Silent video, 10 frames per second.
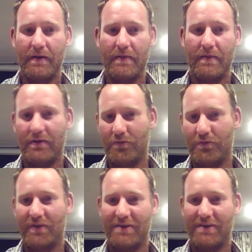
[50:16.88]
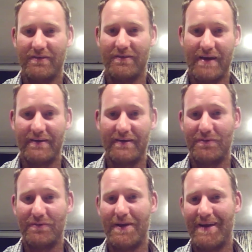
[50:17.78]
That sort of selection starting to
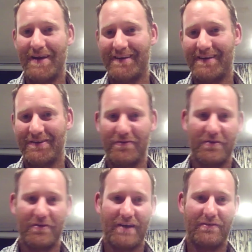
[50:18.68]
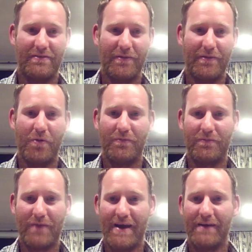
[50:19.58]
disappear now since I've got such long
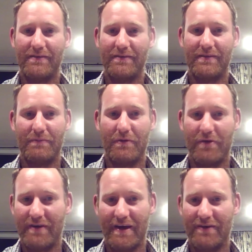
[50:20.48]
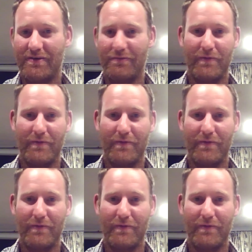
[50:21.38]
rounds in my rotation.